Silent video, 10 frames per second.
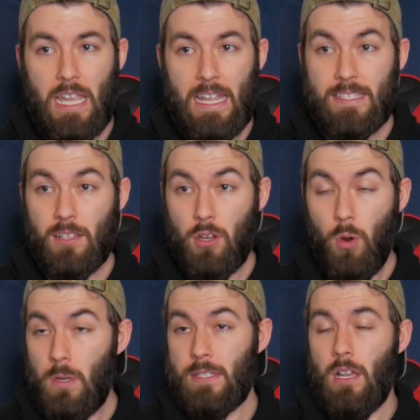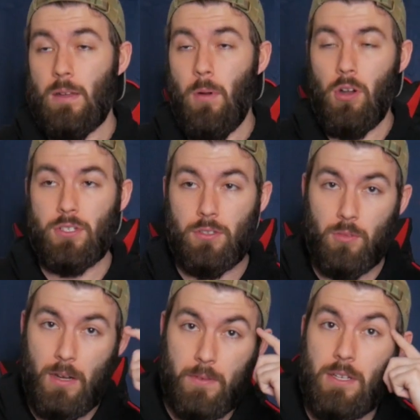it's a course on partial
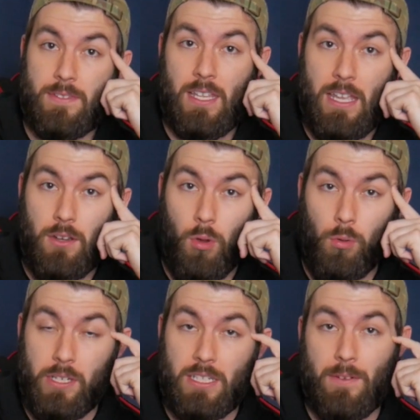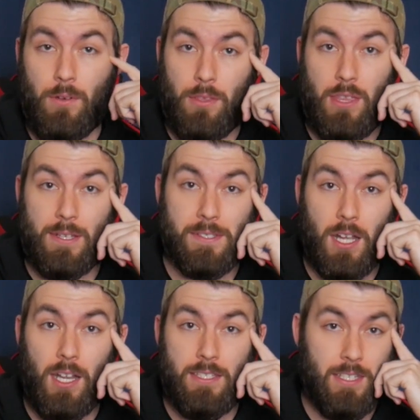derivatives and holding different things
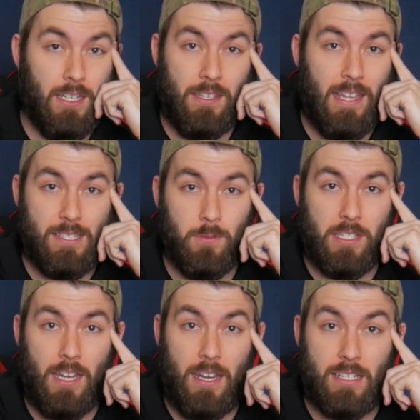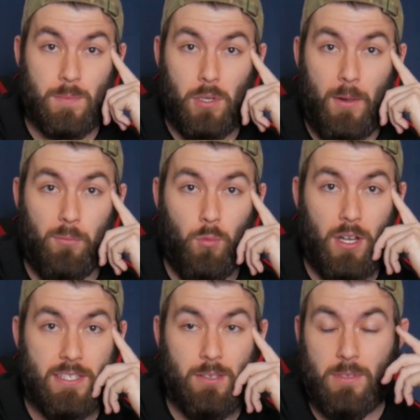constant, and that's what that next problem
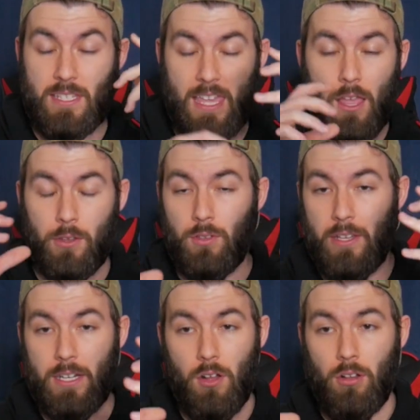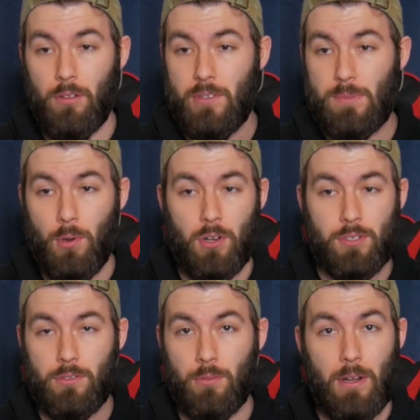was. It was calculating all of these
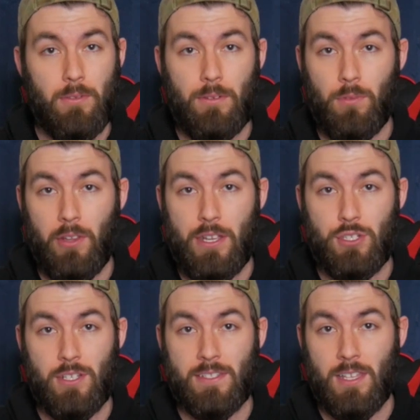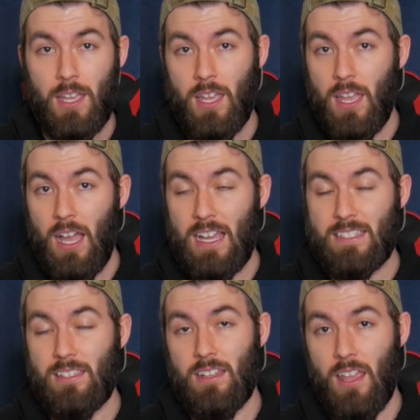partial derivative relations. I
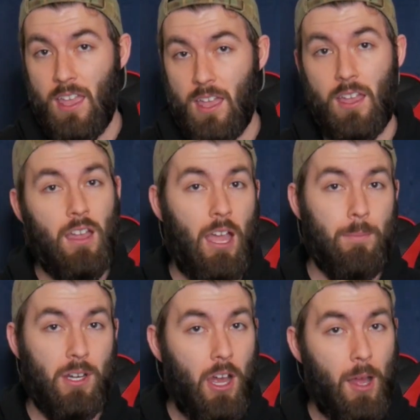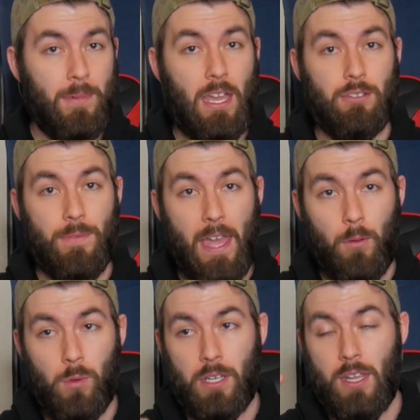said, I'm going to opt out of
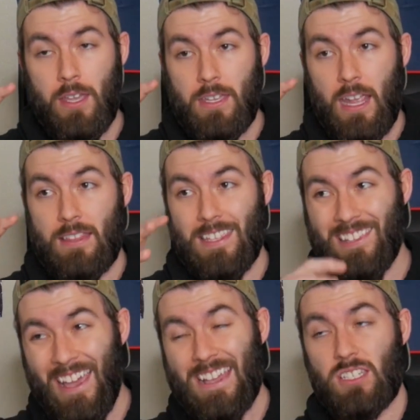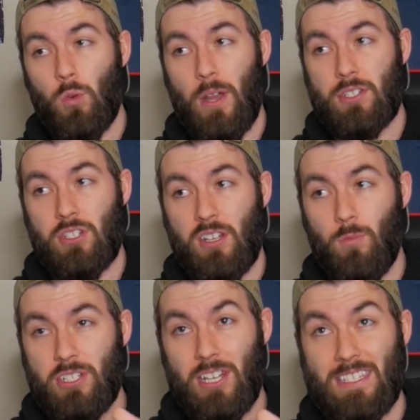that one. And the last question,
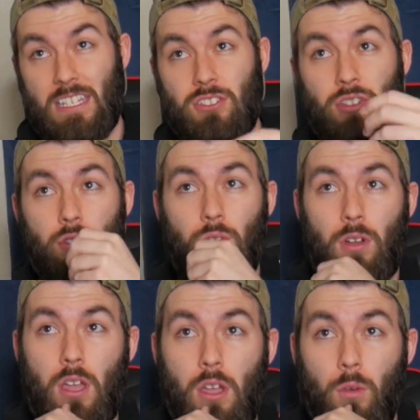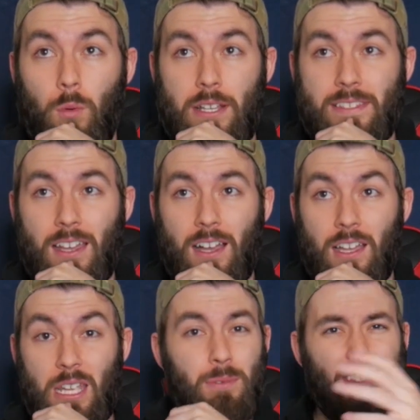which I did do, was
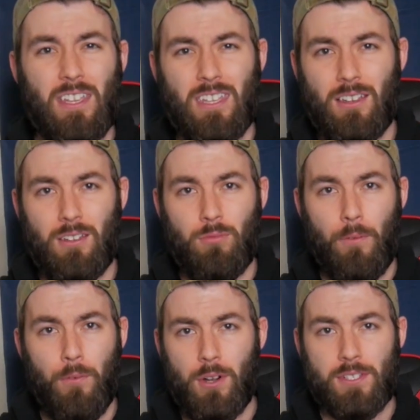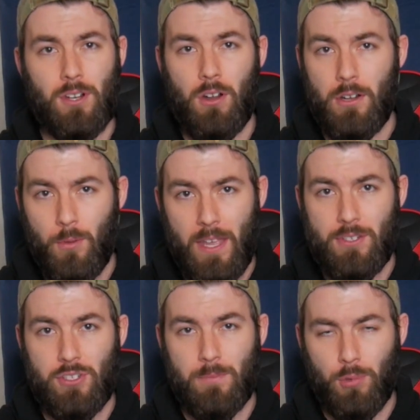it was like a reverse Carnot
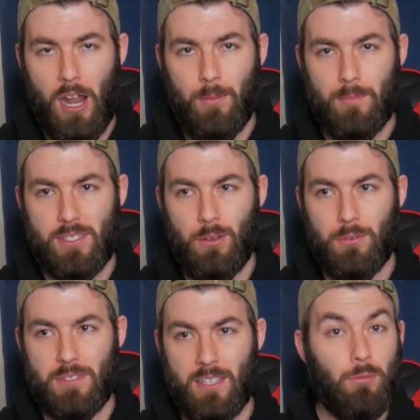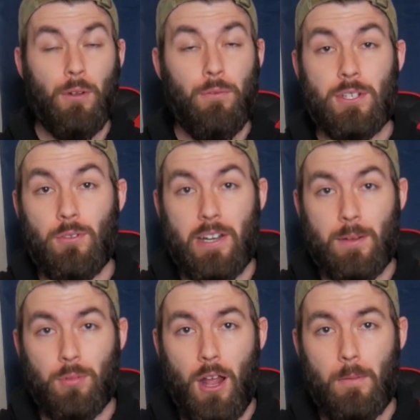engine problem. So it was like a
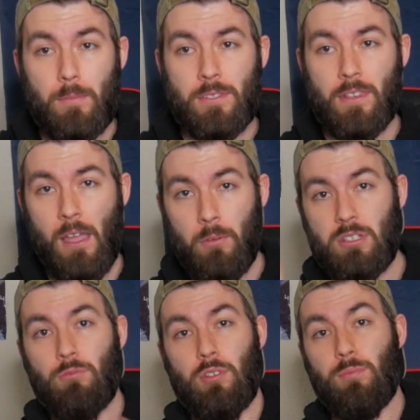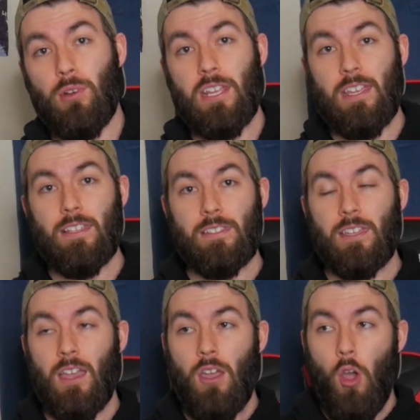refrigerating problem. So that one was pretty
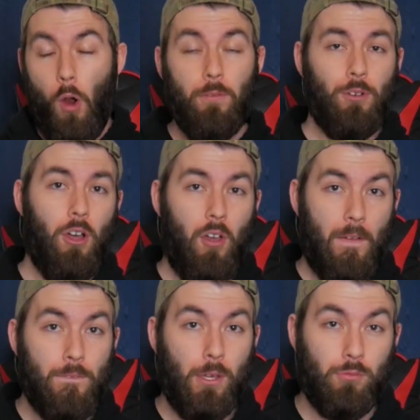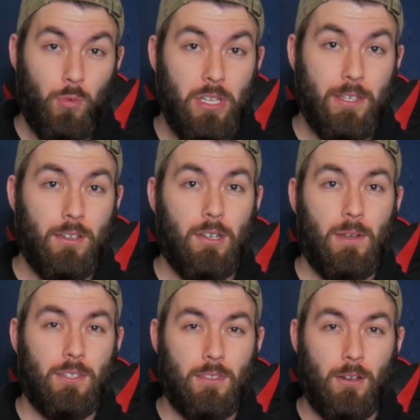easy. Overall, I felt really good
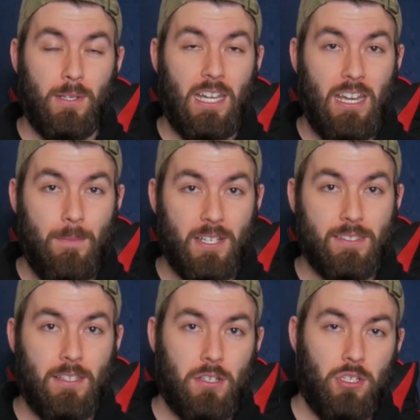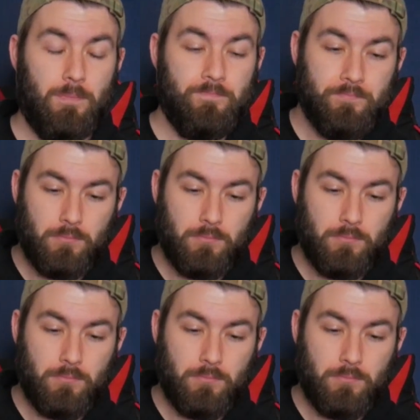about the thermodynamics section.